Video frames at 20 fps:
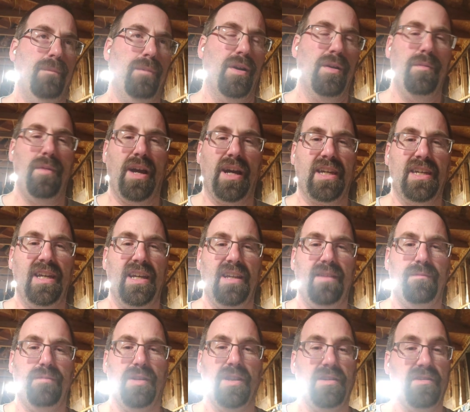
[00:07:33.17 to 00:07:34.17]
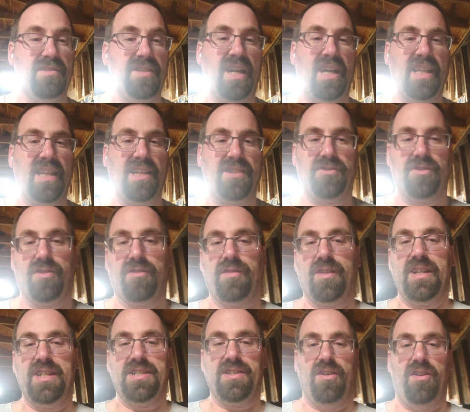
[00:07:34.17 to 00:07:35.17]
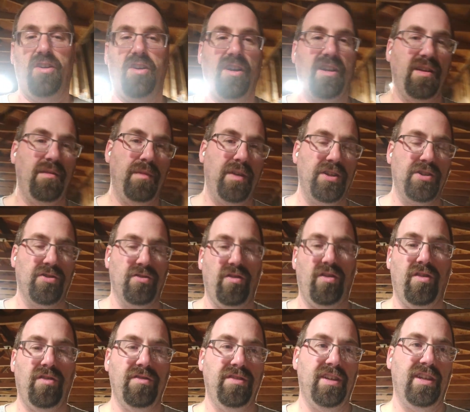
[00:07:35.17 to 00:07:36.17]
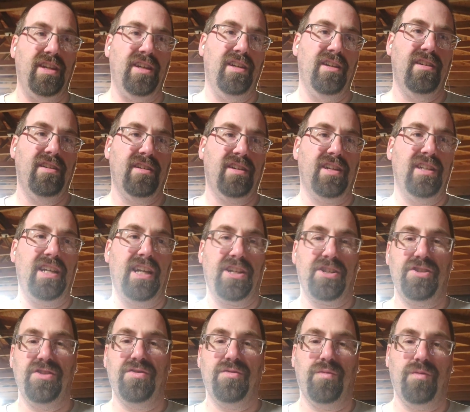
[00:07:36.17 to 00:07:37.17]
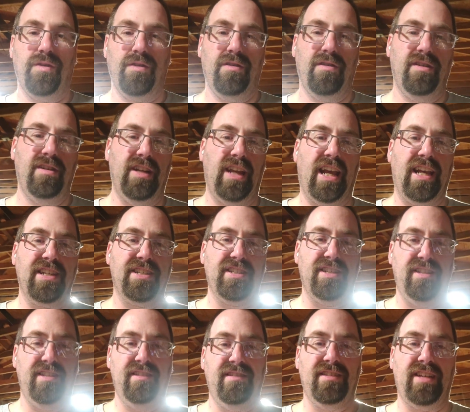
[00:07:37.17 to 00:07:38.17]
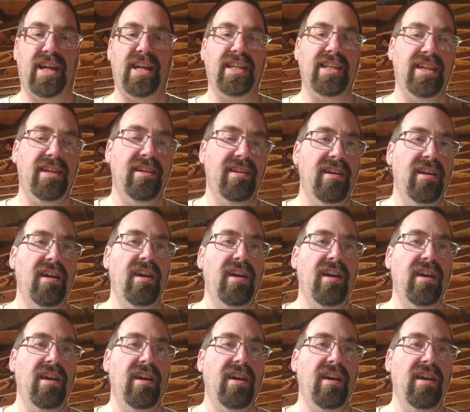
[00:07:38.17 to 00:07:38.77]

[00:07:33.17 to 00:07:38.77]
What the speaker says: put them back in, put a little dielectric grease on, and made sure all the connections were nice and tidy.